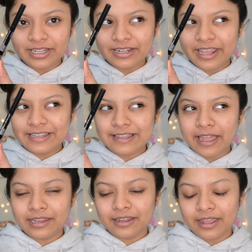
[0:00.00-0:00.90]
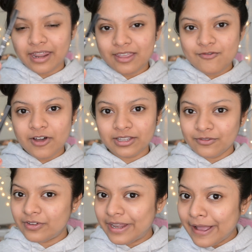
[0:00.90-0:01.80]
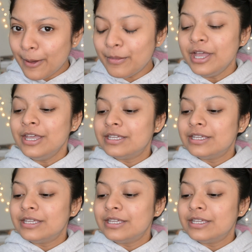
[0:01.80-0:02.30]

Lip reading: in case I need any further filling up.